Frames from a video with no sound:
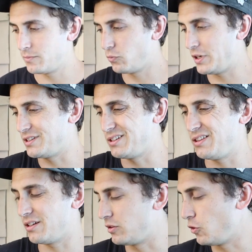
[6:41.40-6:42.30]
wee
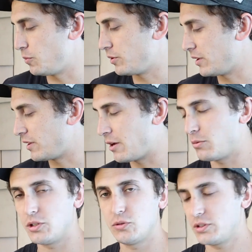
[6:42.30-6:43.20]
leather loop that they
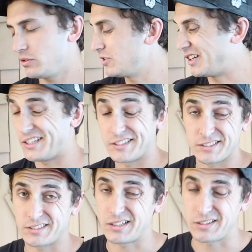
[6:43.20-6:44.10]
were using. I
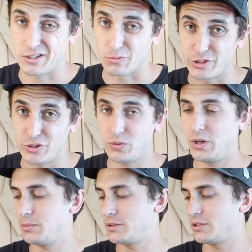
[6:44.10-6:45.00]
guess the original
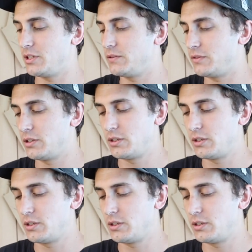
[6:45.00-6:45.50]
hammer sleeve.